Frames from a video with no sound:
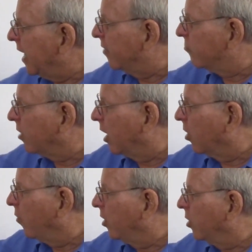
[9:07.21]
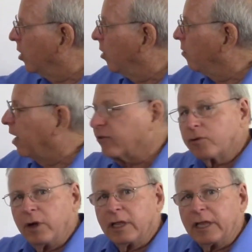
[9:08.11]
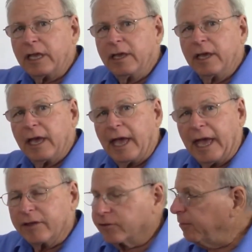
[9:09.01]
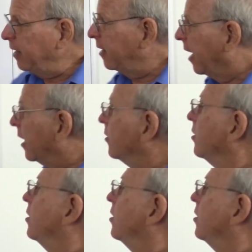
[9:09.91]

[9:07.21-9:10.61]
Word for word: it's not going to go as quickly as the minute hand.